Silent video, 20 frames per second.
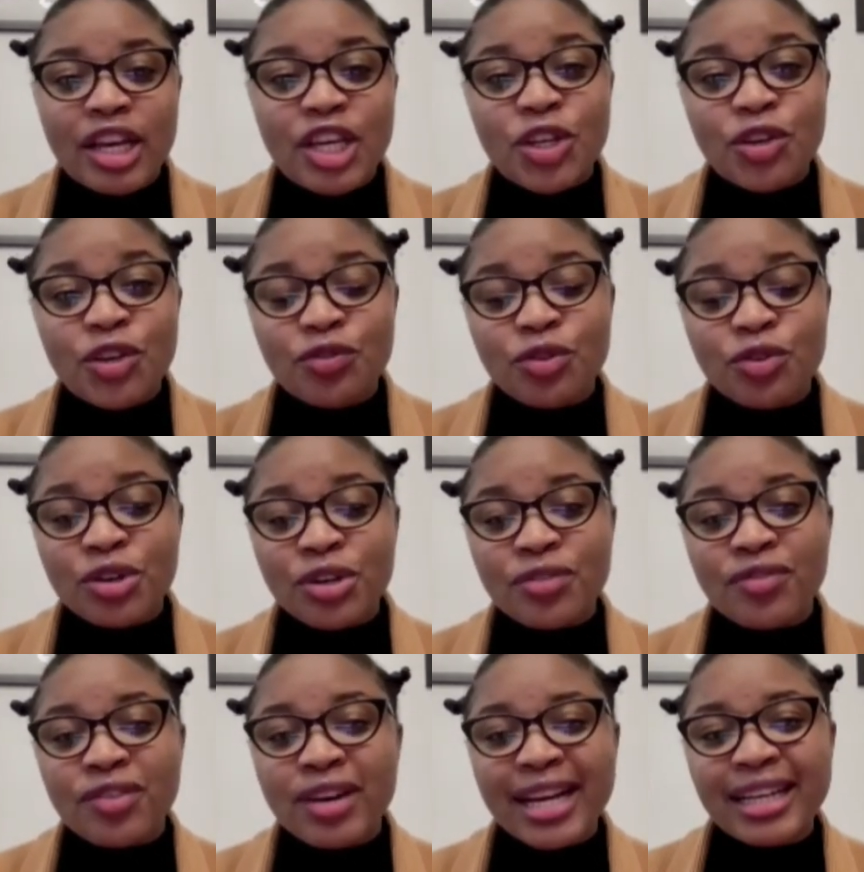If you
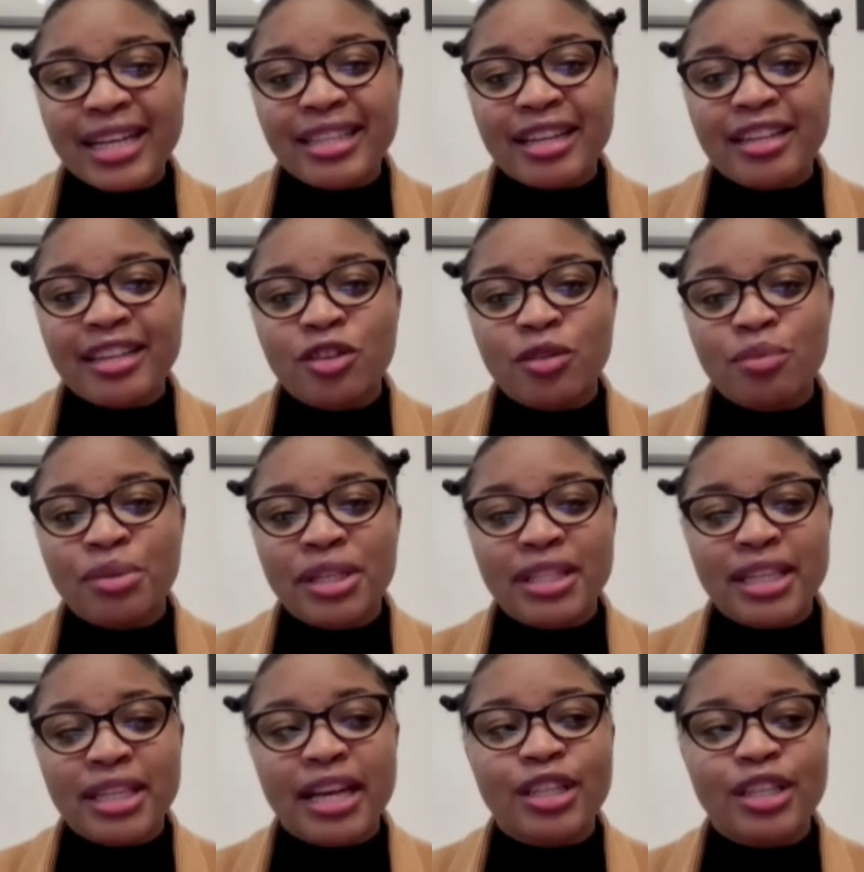reflect a little
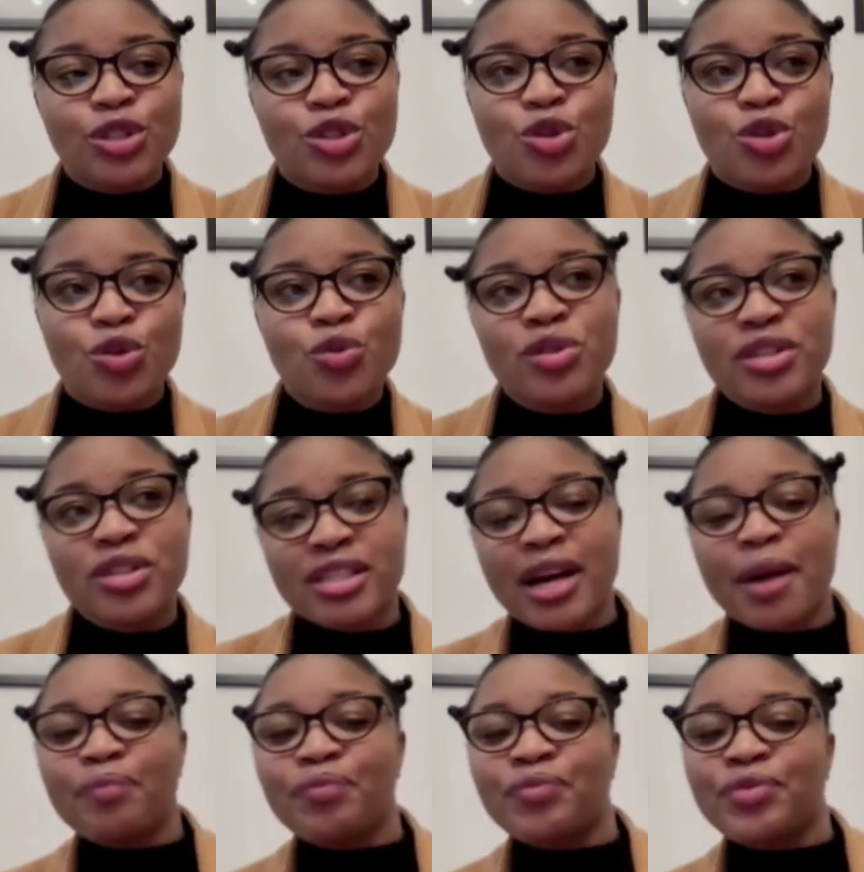bit and do
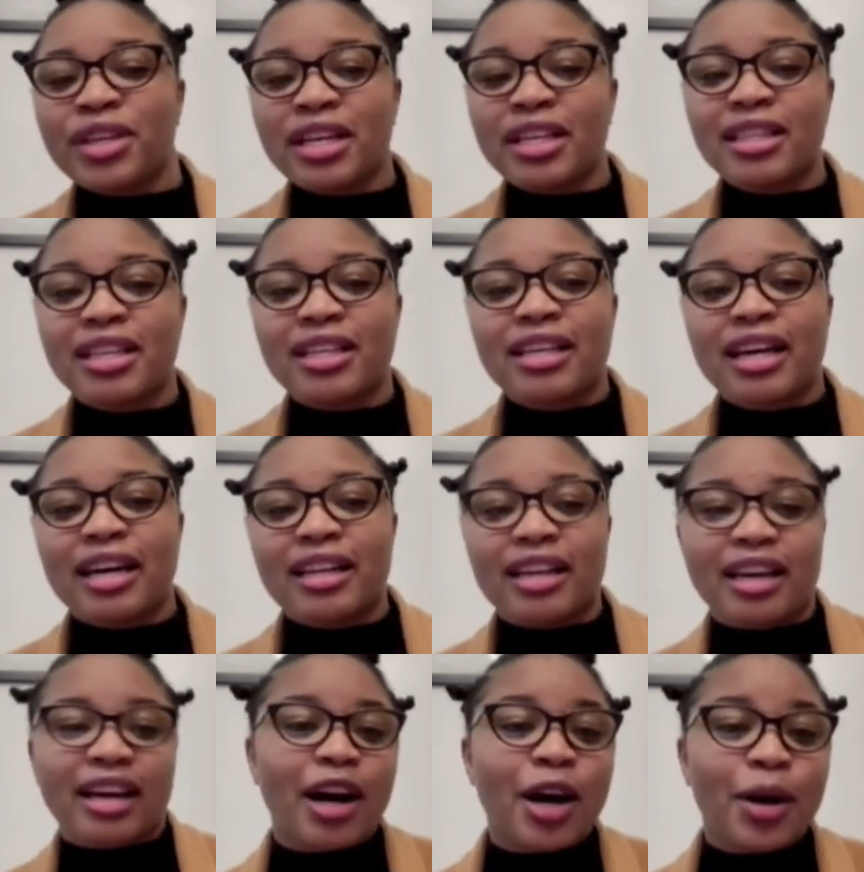something that
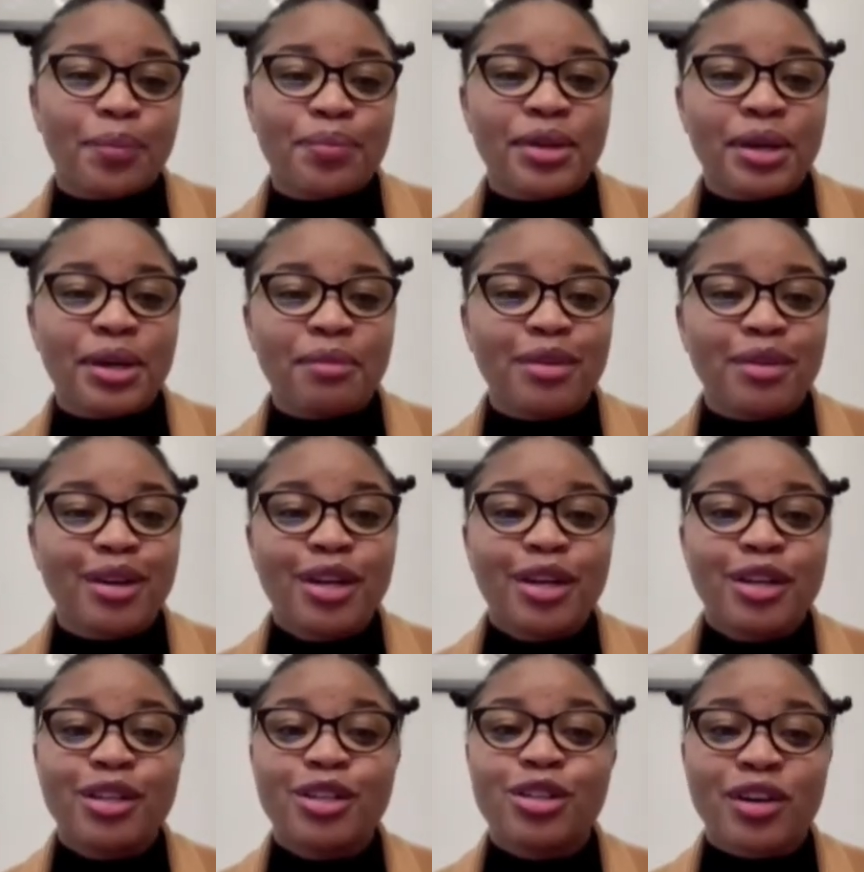can help them,
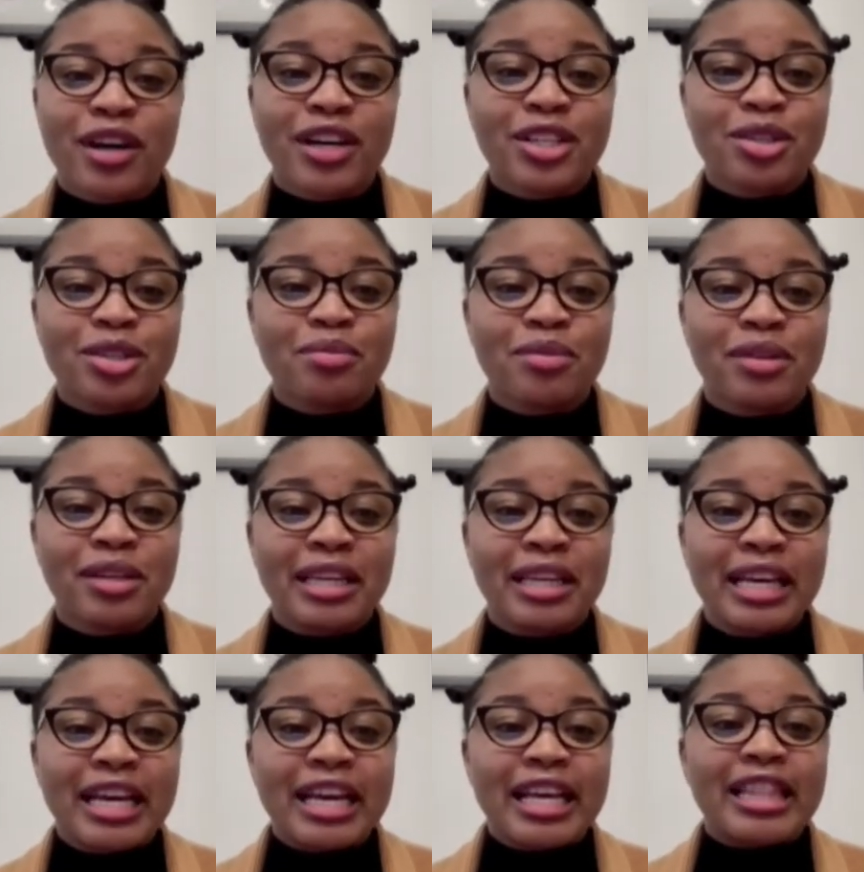trust
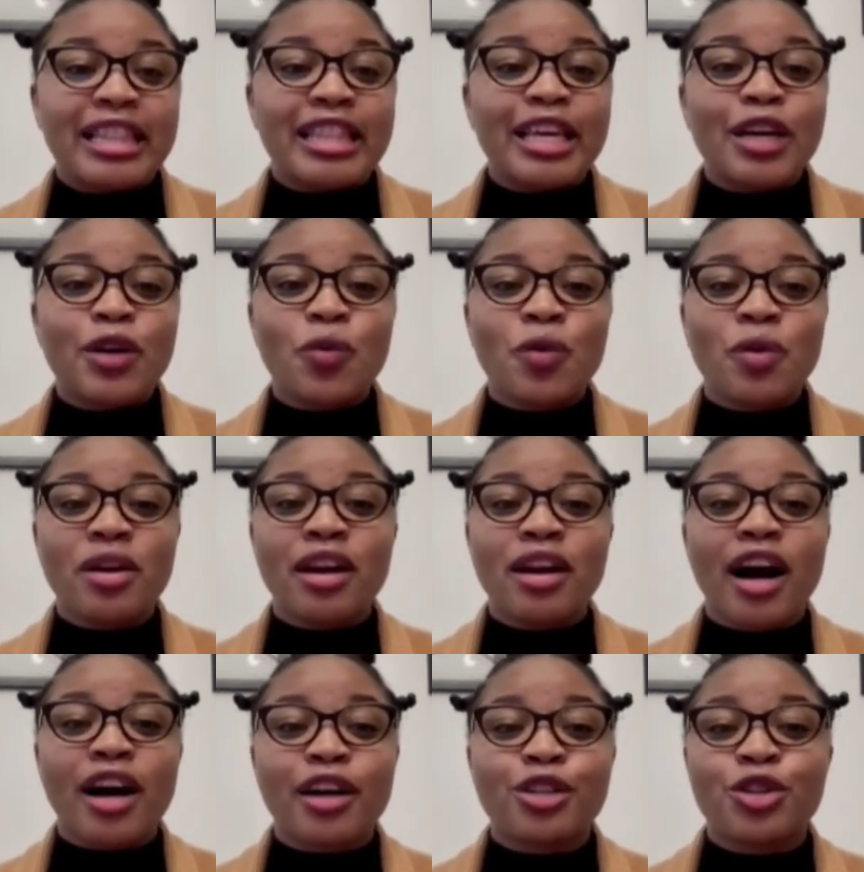me, they
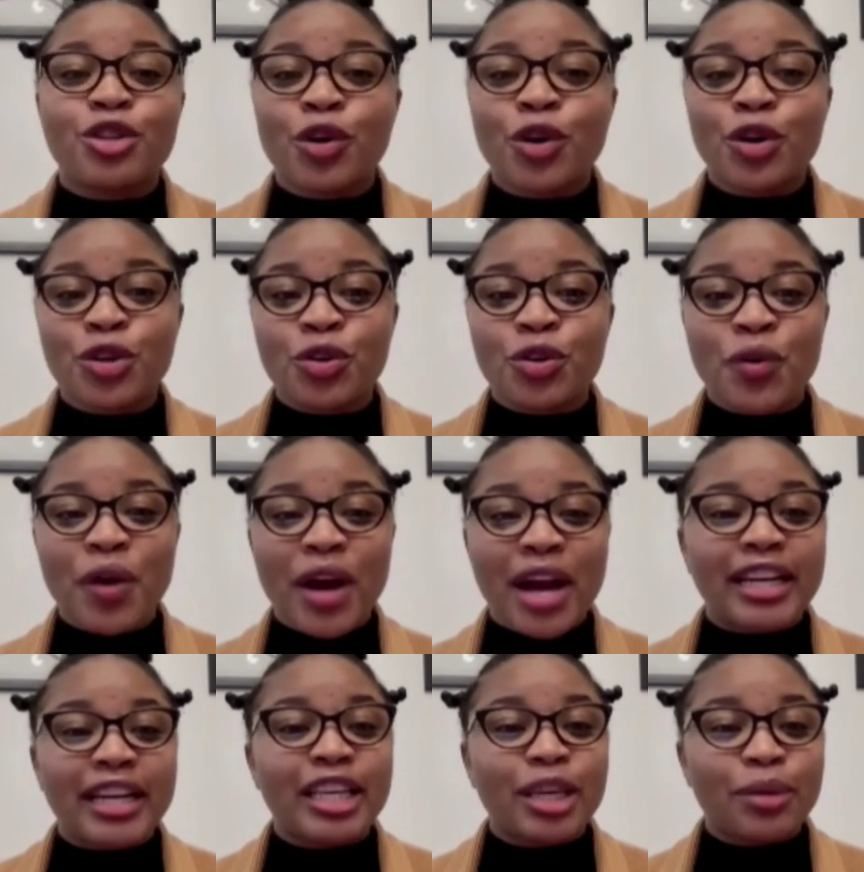will adore you
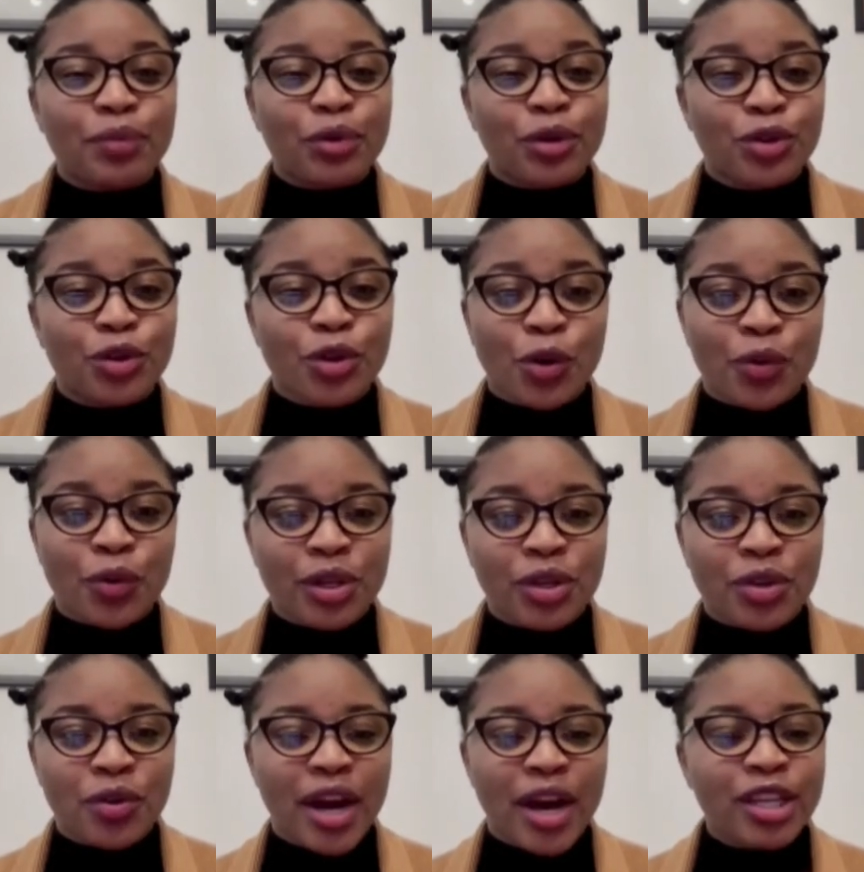and keep on growing you.